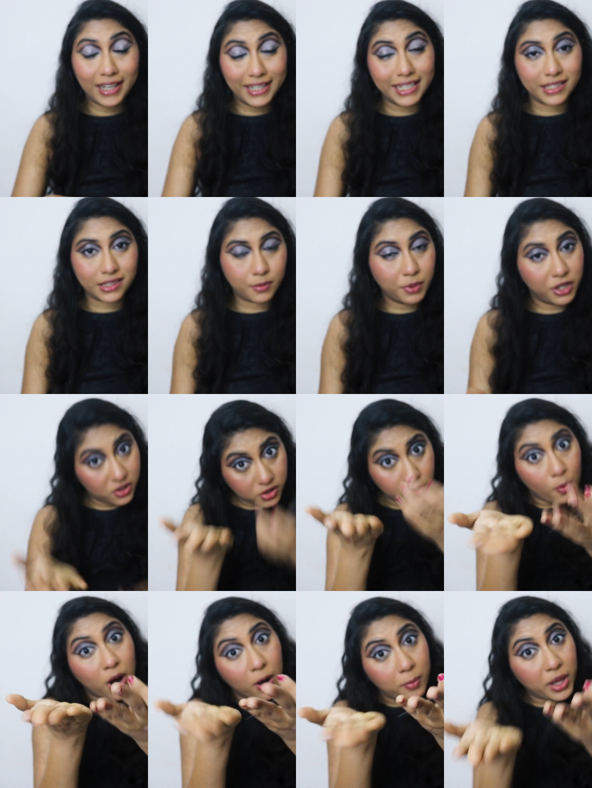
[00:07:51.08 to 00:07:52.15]
at least, because
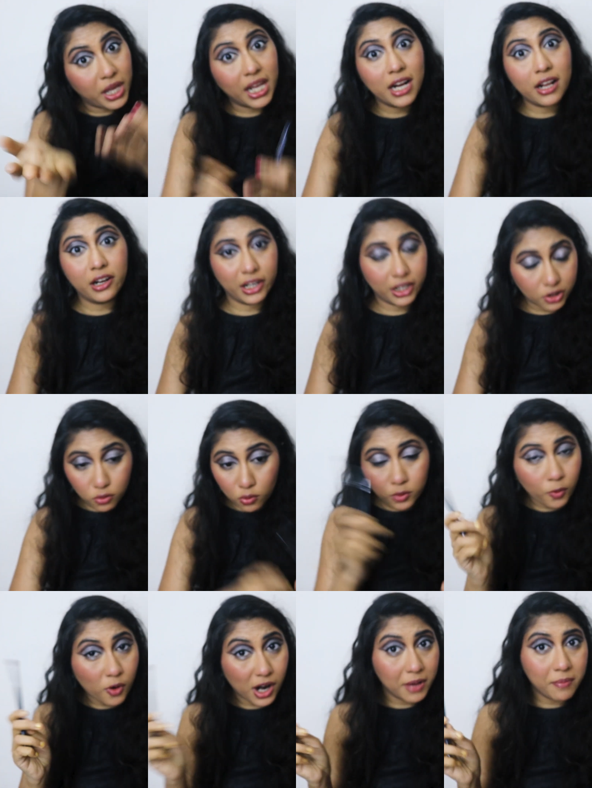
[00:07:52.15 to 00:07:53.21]
you are a beginner,
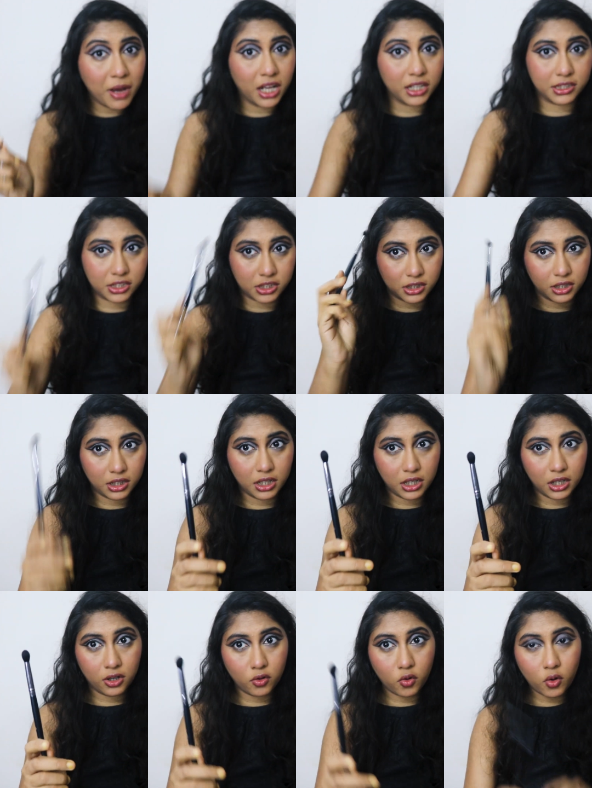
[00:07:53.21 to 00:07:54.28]
don't worry much.
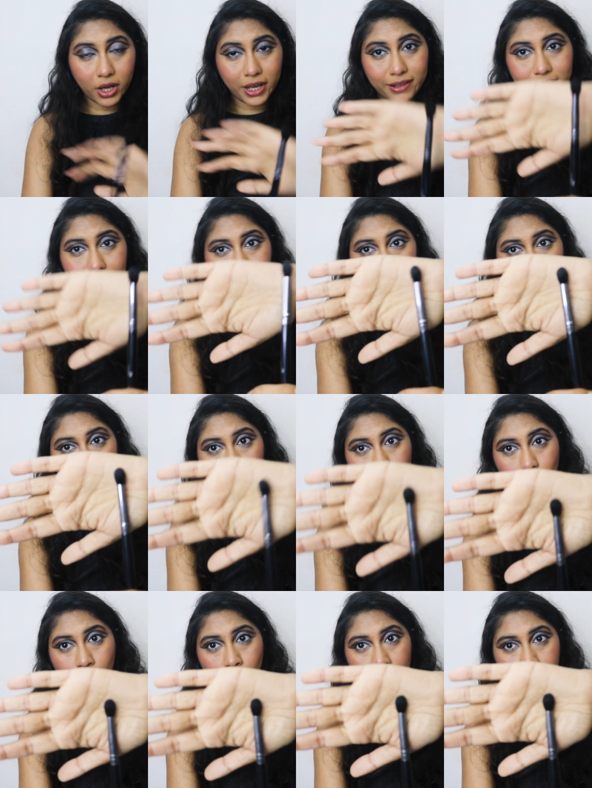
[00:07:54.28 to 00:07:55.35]
Go get this
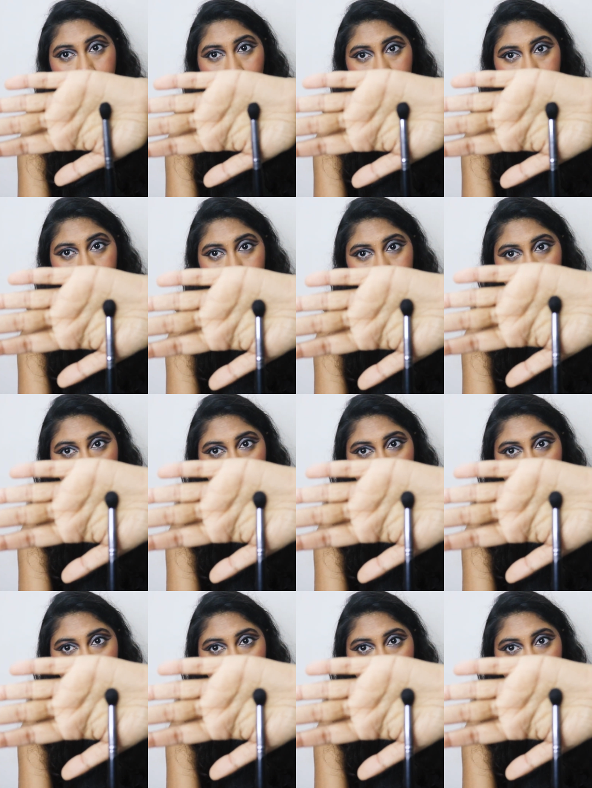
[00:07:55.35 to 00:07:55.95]
one brush.